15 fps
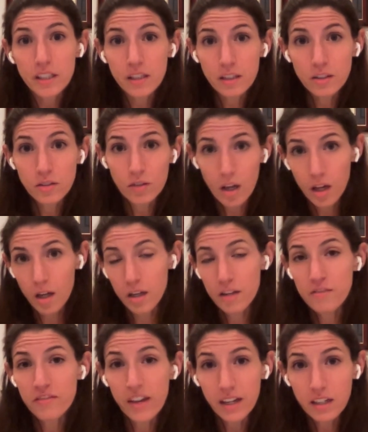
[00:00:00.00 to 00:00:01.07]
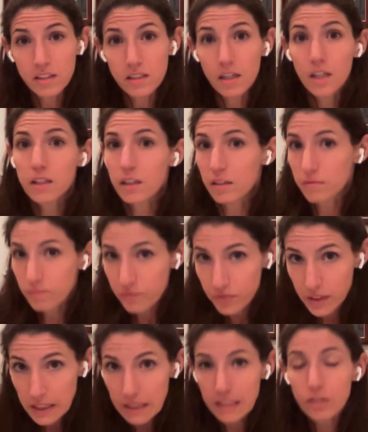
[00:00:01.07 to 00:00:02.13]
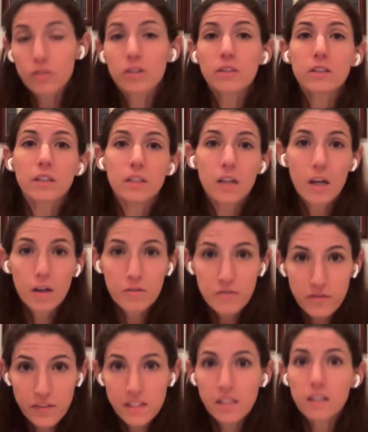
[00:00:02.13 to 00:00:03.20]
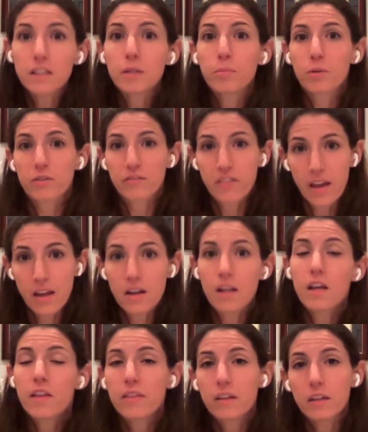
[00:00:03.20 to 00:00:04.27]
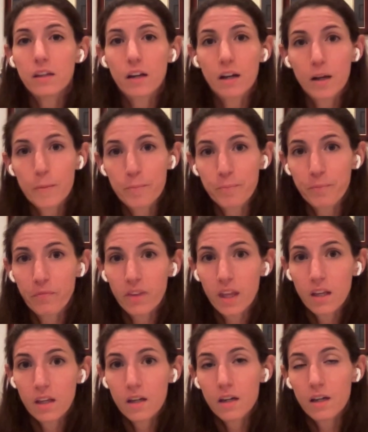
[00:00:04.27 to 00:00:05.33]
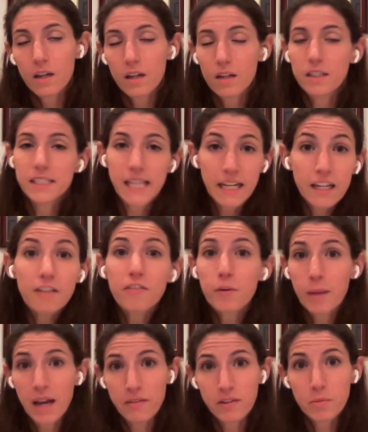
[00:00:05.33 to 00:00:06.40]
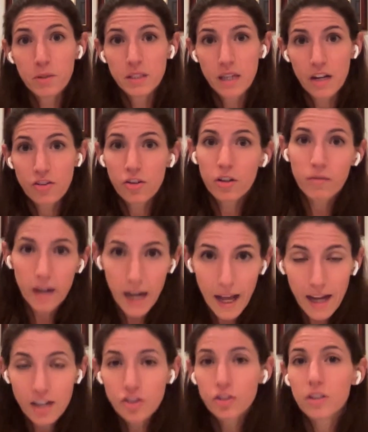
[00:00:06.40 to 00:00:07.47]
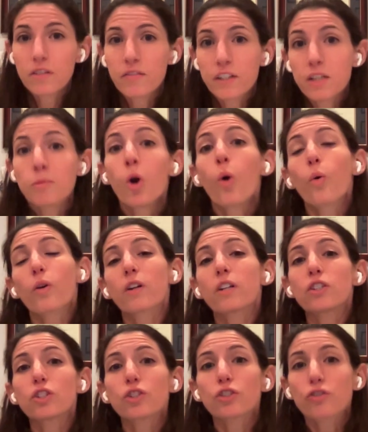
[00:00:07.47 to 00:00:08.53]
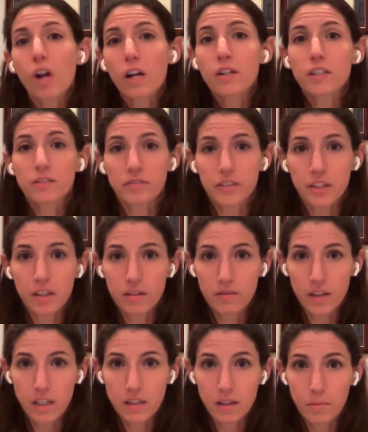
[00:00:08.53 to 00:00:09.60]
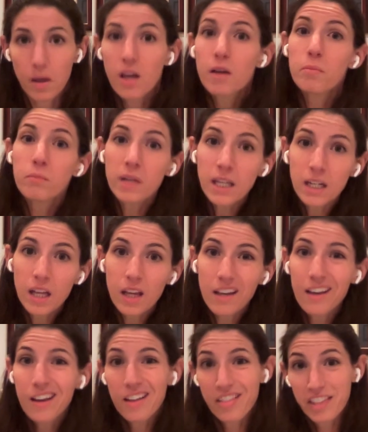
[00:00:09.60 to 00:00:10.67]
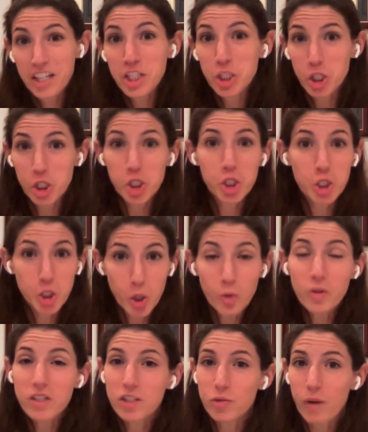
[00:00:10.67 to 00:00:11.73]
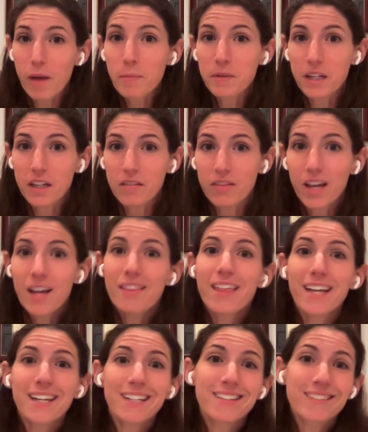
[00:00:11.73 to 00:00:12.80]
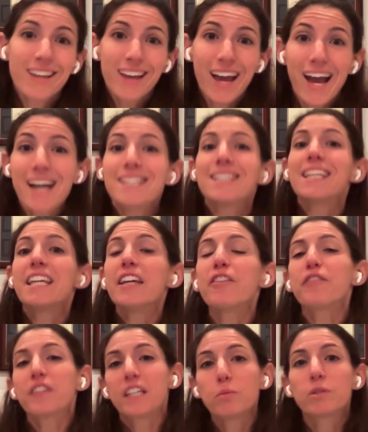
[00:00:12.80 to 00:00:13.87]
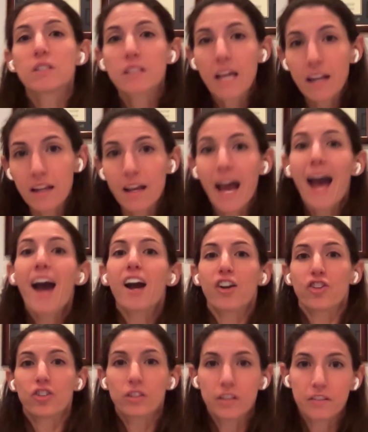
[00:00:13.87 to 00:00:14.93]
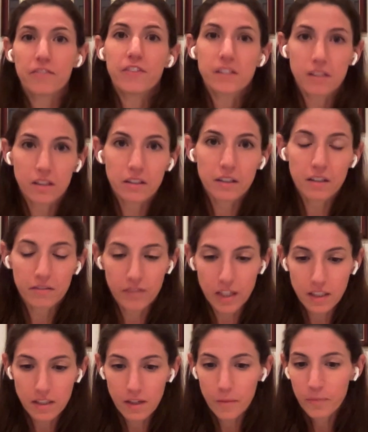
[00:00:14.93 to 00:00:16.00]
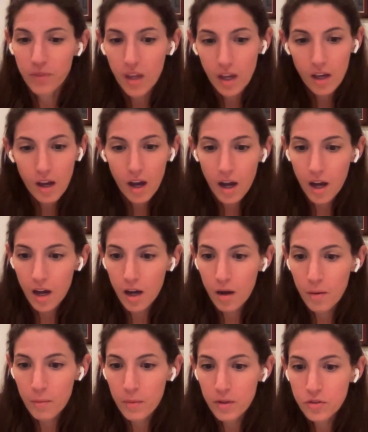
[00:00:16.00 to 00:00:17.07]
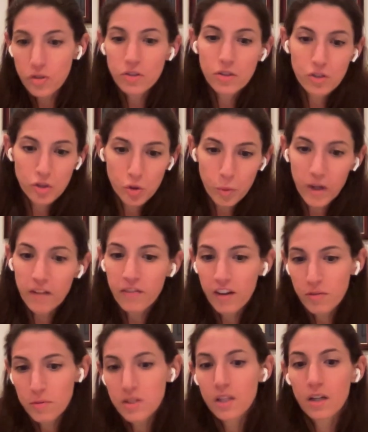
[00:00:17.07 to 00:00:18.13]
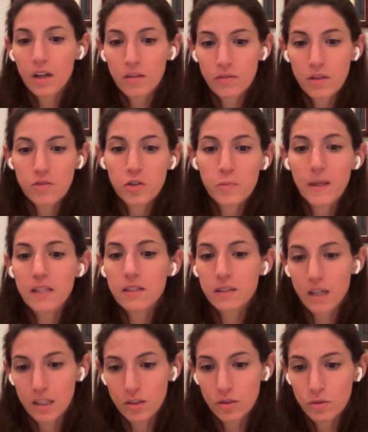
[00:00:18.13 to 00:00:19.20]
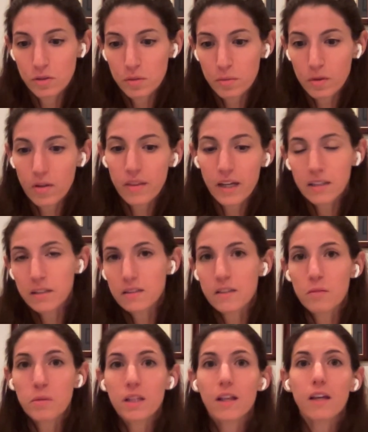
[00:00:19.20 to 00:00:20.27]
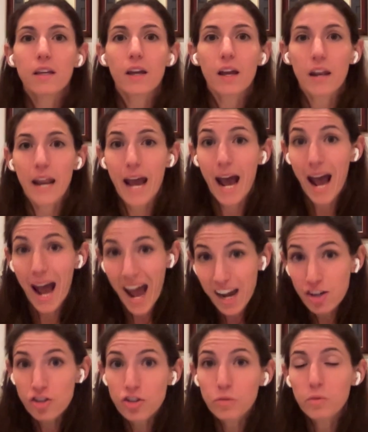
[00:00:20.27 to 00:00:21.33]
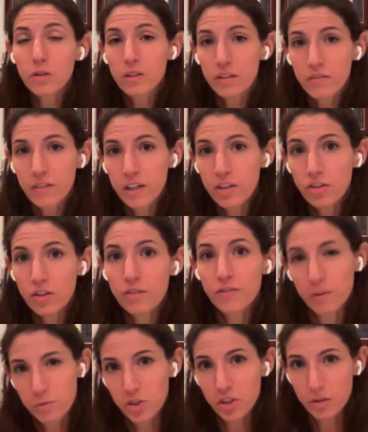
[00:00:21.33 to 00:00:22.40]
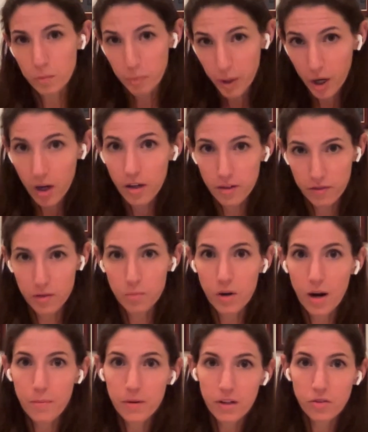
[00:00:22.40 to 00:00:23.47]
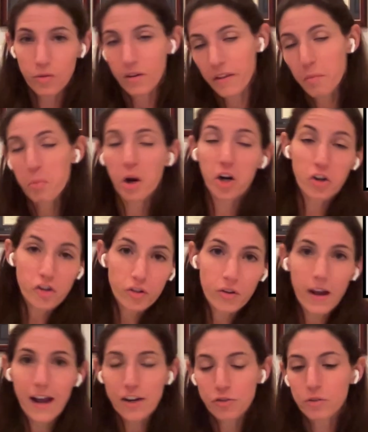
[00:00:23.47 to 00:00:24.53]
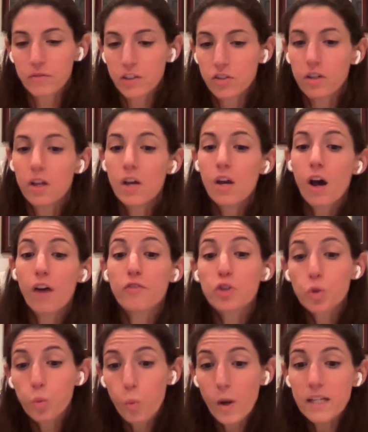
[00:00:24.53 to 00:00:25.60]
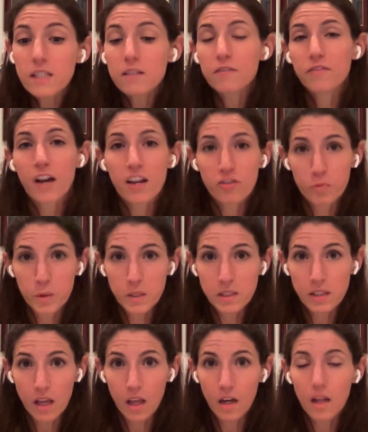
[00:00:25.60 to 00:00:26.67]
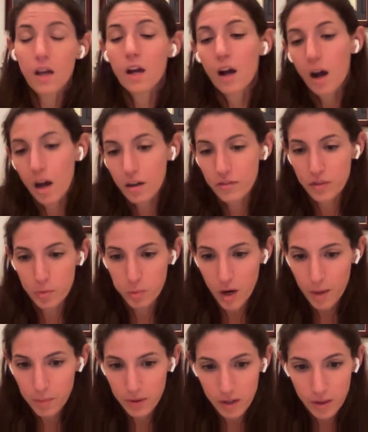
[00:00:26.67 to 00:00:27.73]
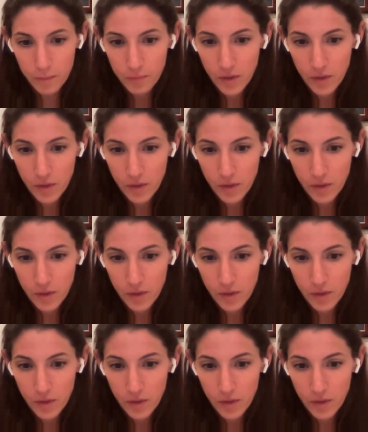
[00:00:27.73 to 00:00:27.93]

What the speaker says: can evict, like literally physically prevent the tenant from having possession, right? Actually evict him, or constructively evict him, meaning things are so disruptive that it's as if he was getting actually physically evicted. So this is 25% of the space is unusable. That looks to me like an actual eviction from just part of the property. So called partial actual eviction of 25% of the property,